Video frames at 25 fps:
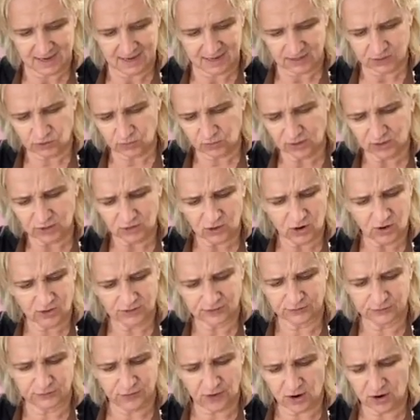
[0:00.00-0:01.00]
you can go
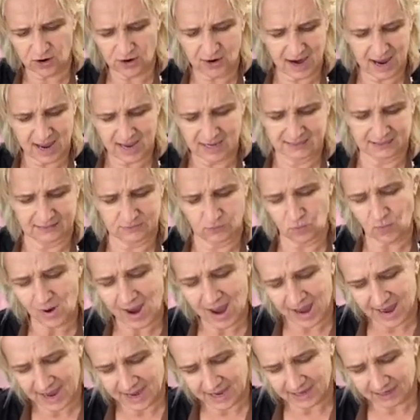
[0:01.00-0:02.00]
as far as
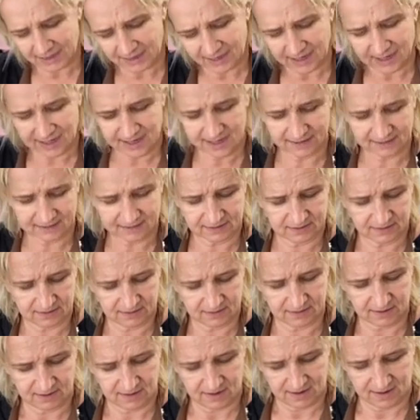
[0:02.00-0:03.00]
weighing it,
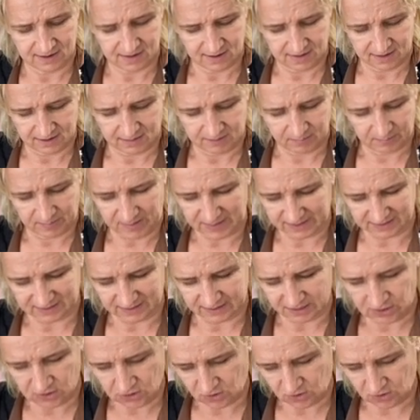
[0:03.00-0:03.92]
but you know,